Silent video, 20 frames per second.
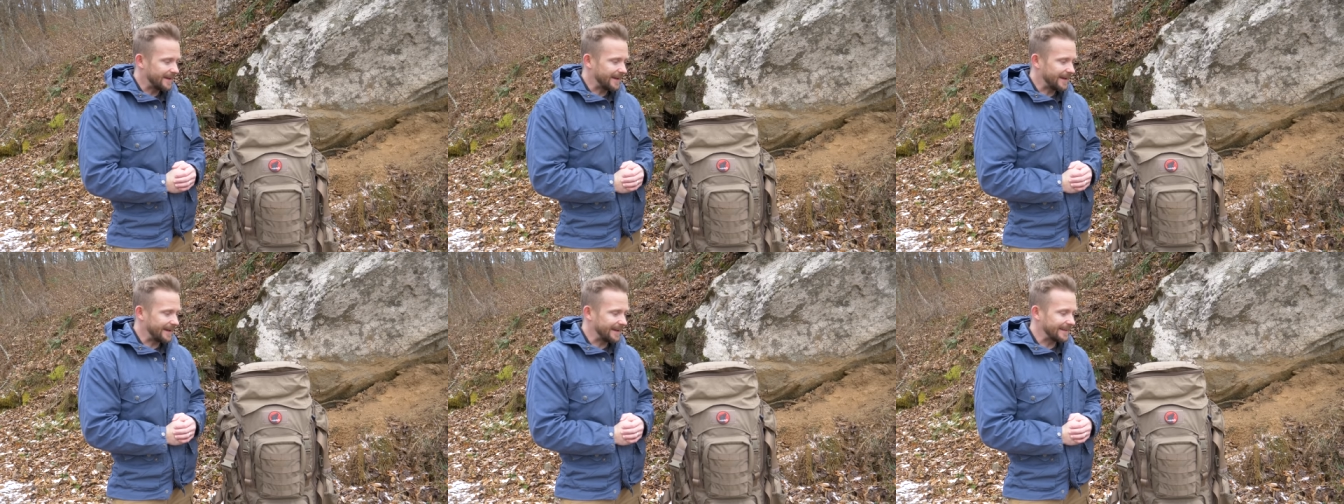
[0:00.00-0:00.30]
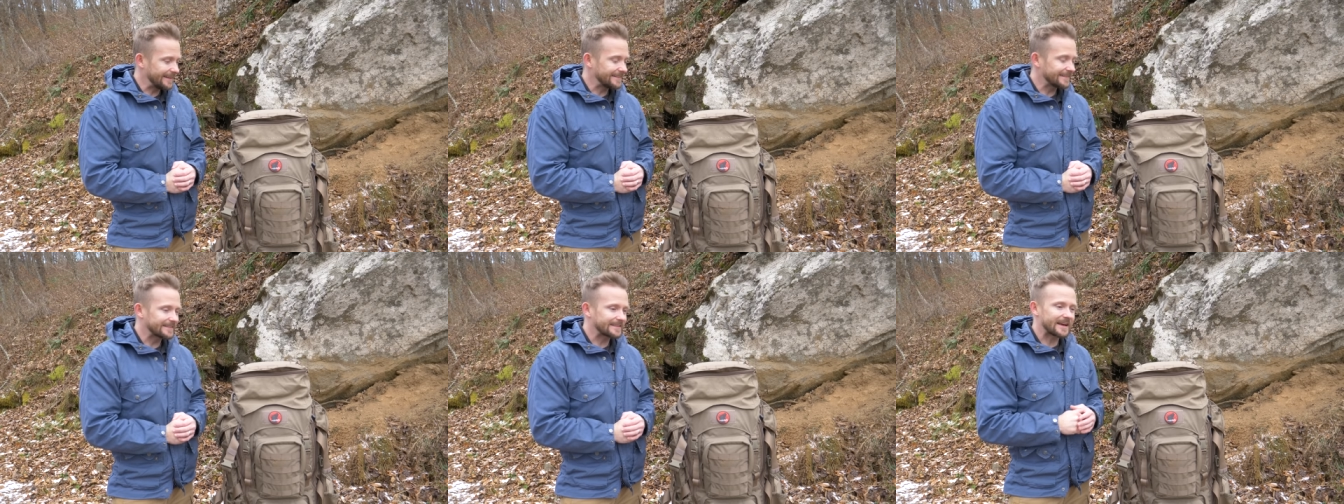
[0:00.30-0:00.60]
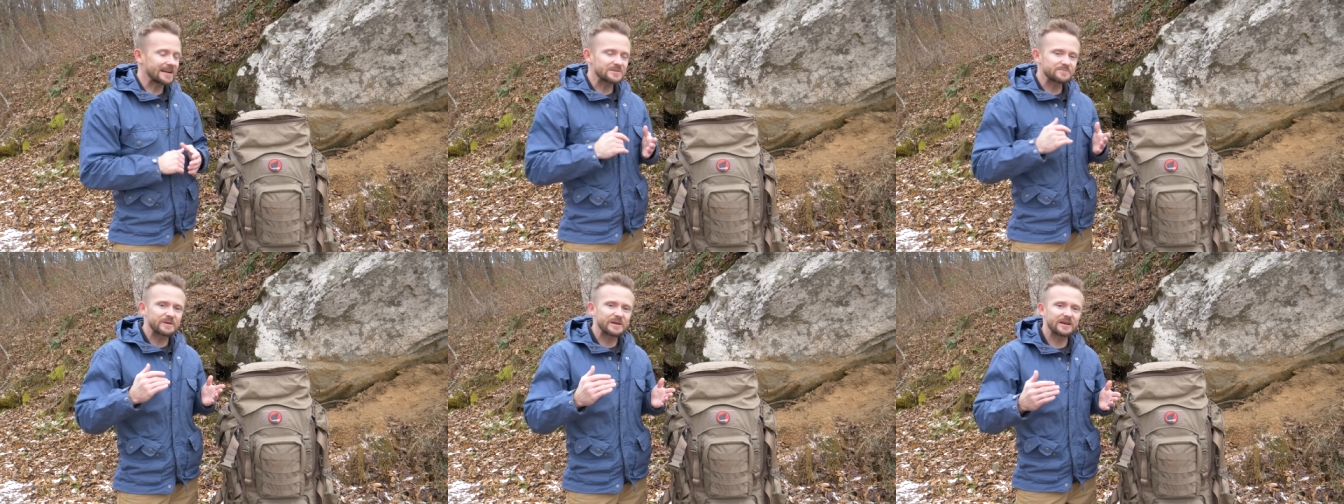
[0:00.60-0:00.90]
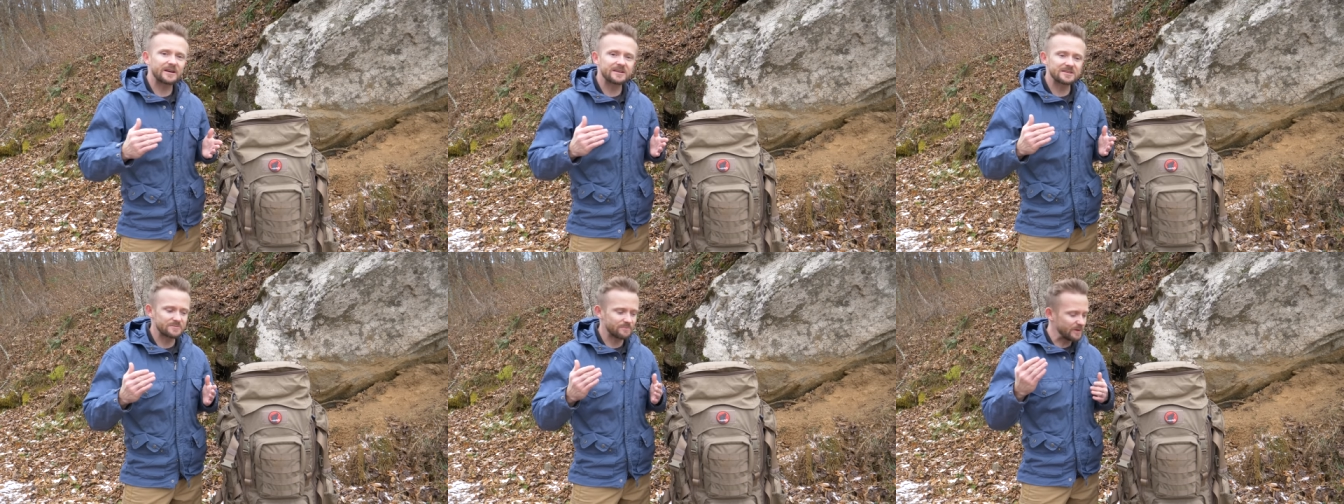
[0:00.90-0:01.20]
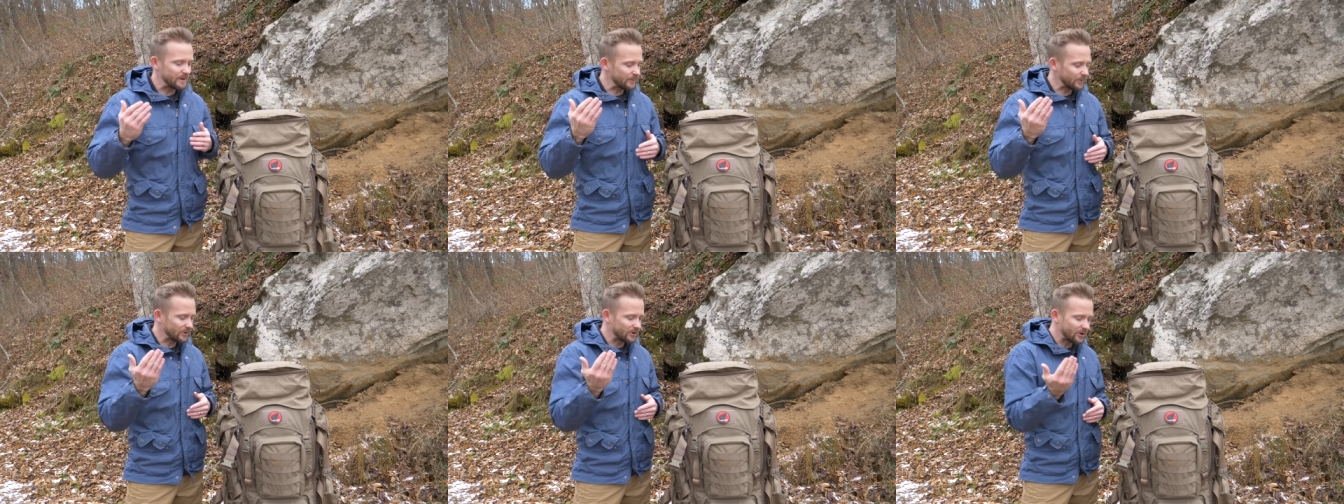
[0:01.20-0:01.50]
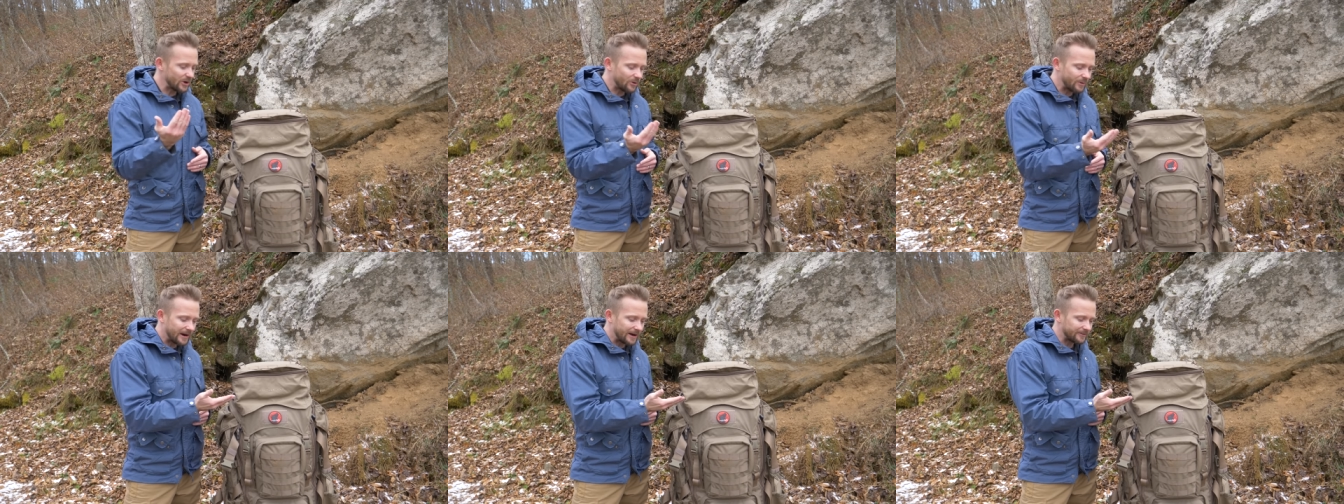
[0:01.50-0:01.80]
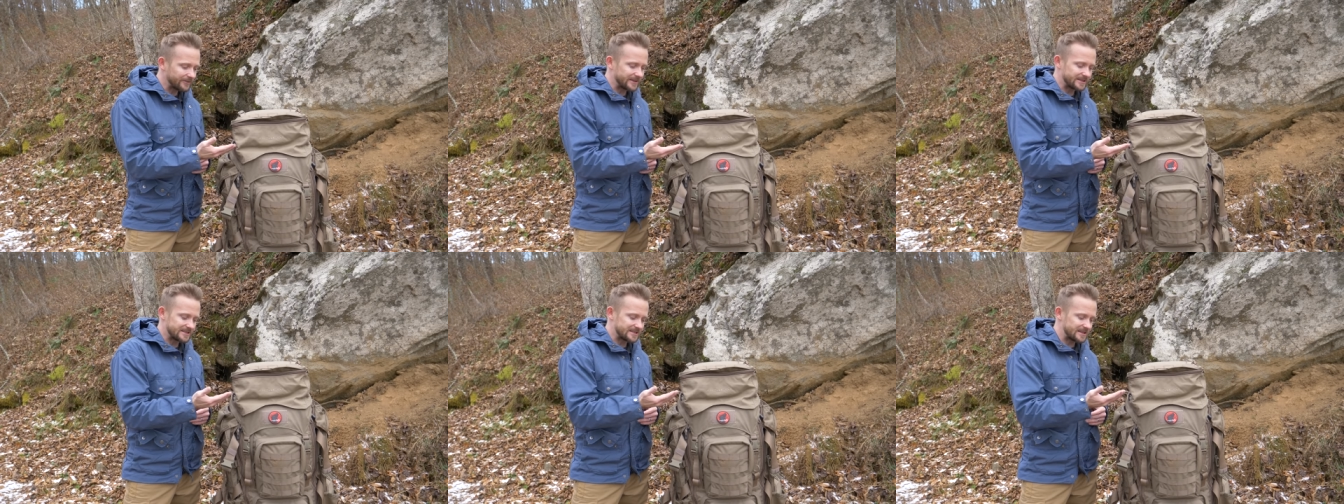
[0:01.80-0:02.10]
And that's because people go
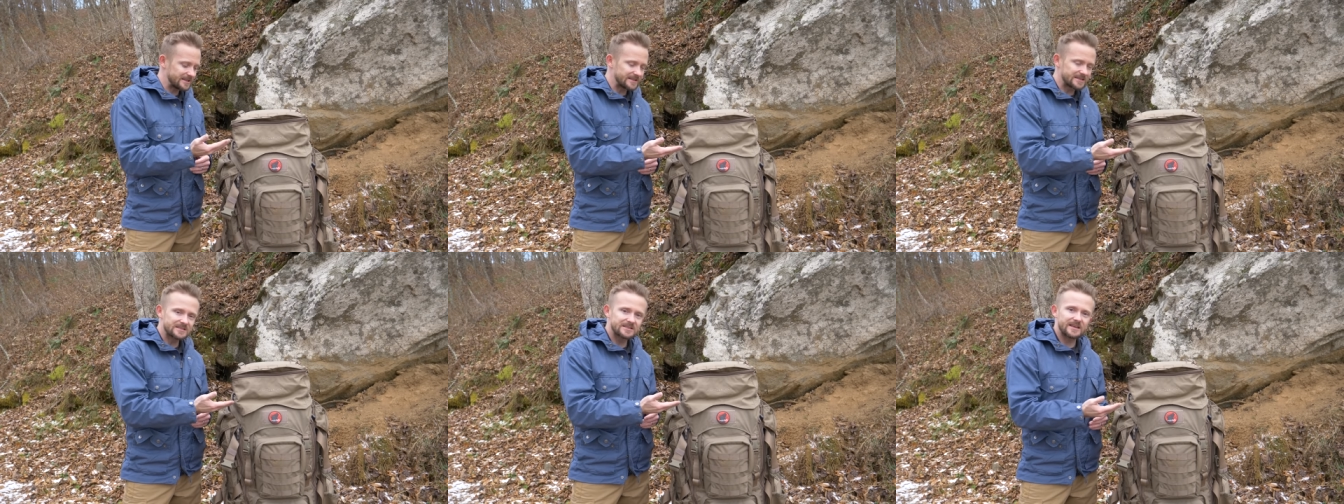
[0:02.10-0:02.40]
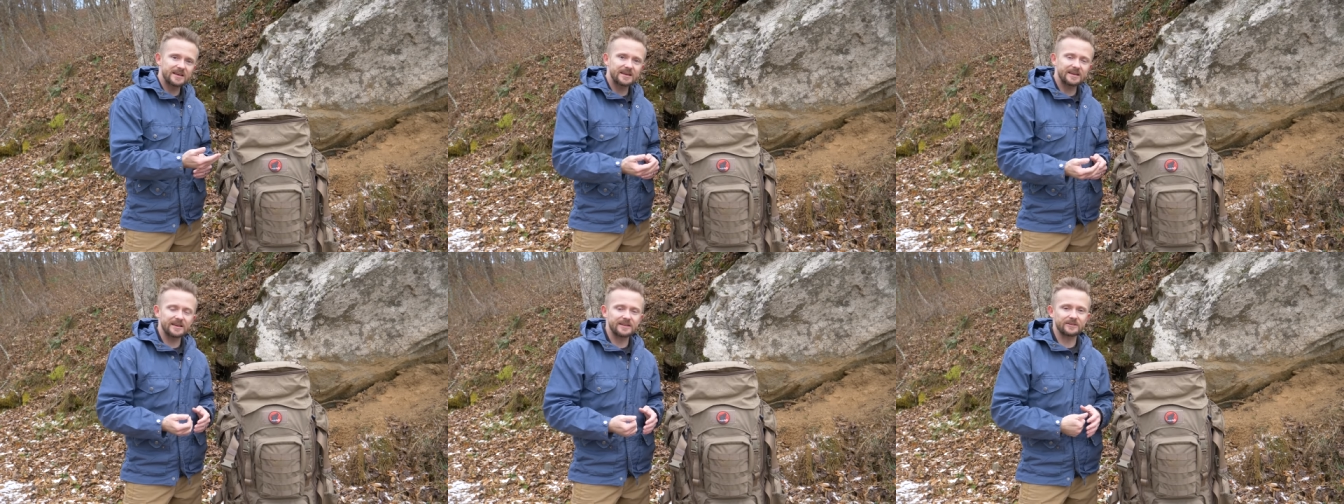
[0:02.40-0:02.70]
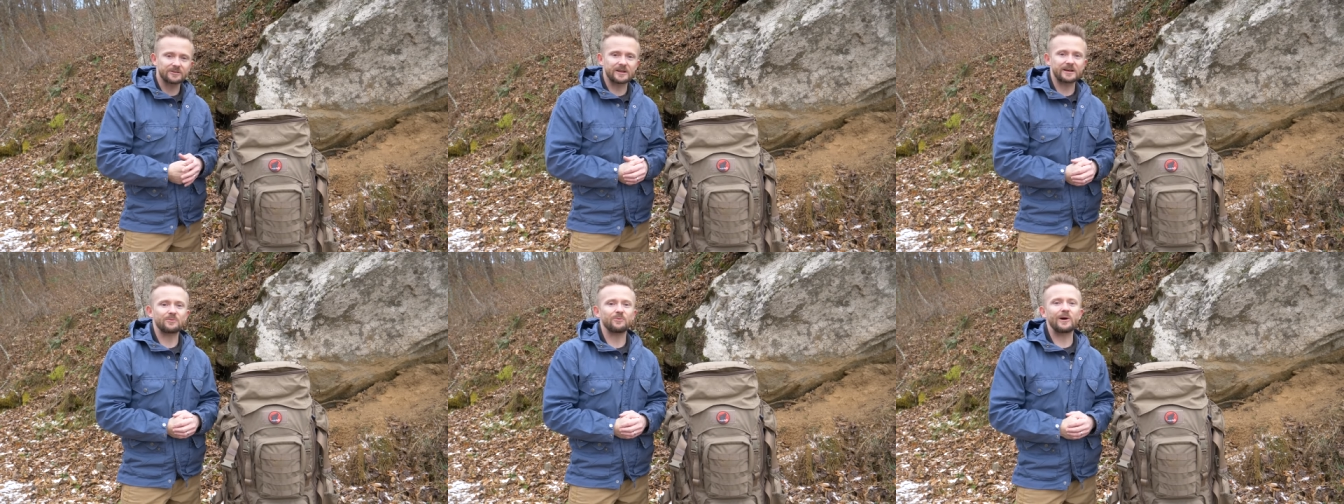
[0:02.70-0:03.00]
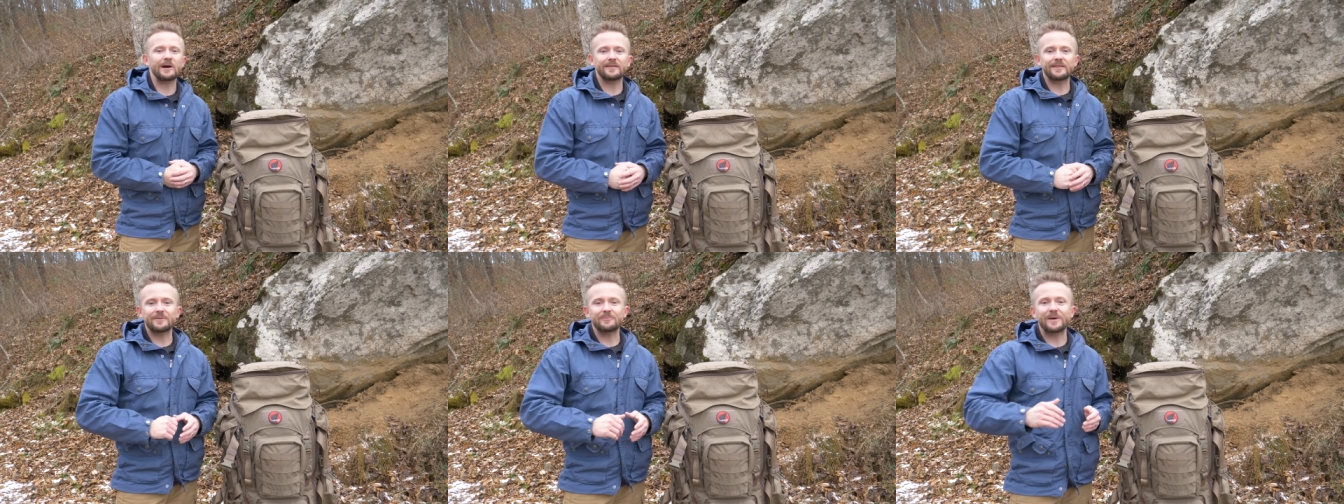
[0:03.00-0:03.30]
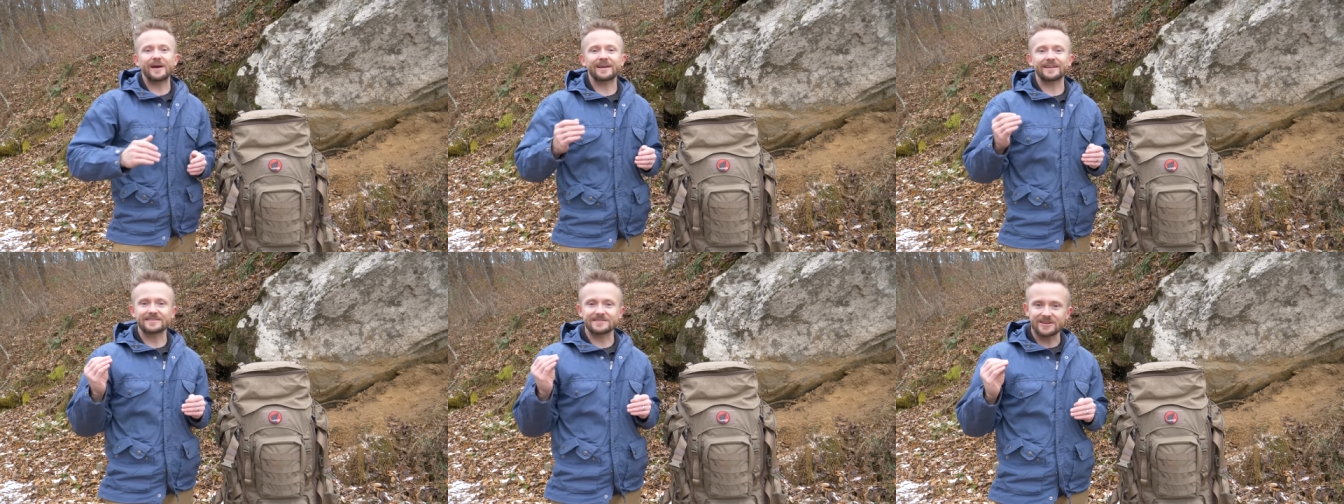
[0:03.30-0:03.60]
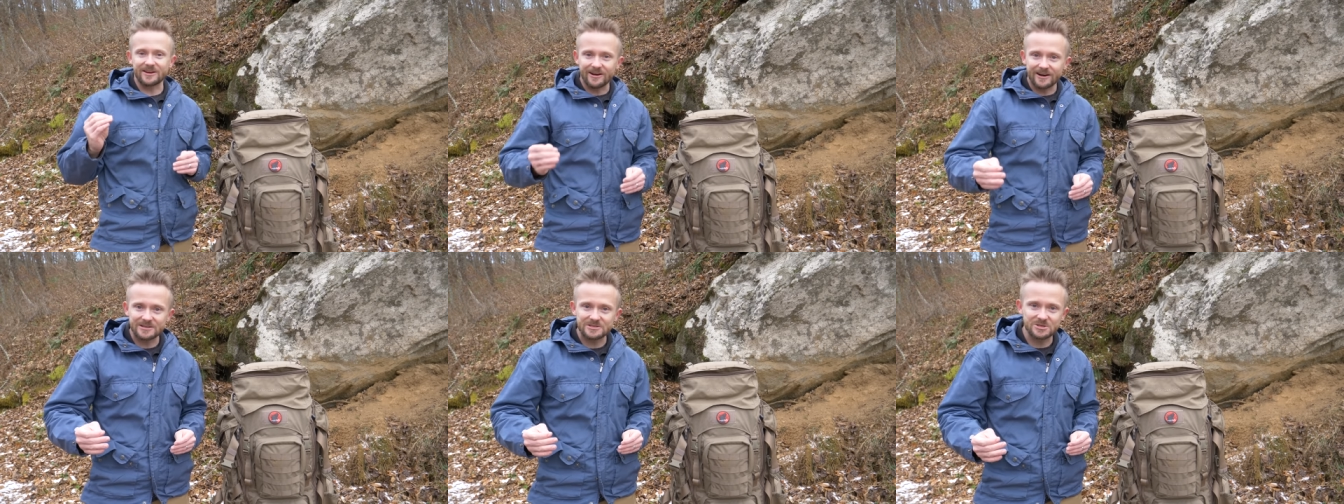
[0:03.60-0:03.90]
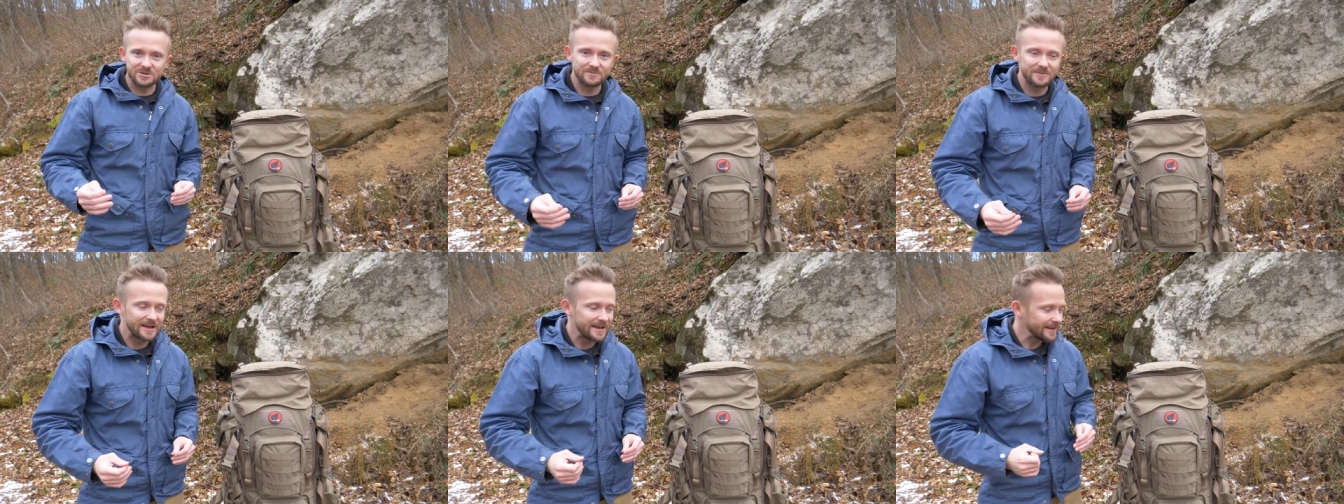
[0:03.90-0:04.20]
out, they see this thing, and they're like, wow, that pack is
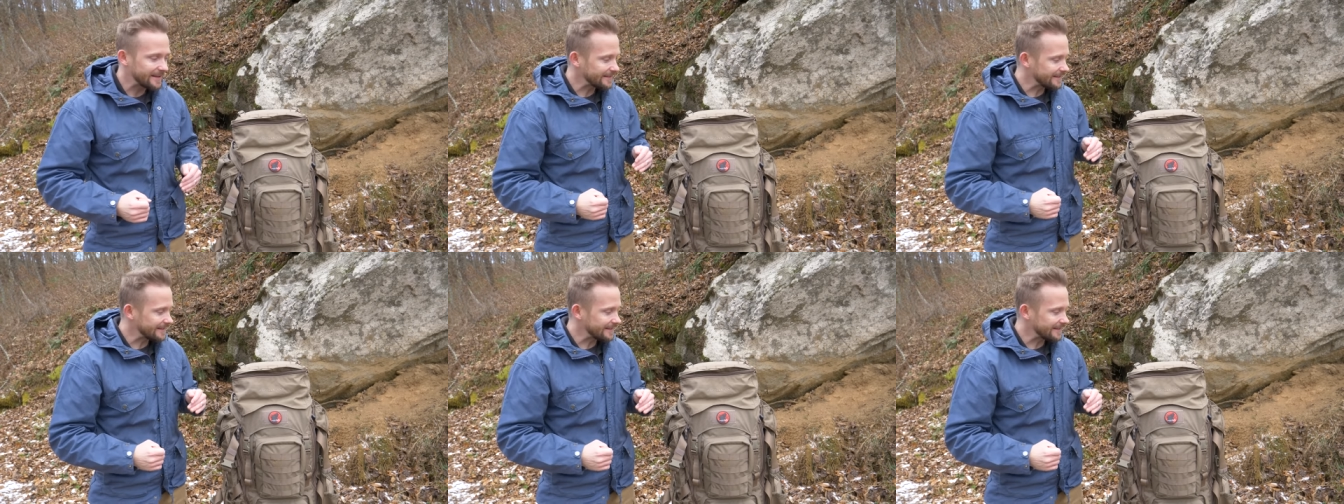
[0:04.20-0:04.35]
awesome.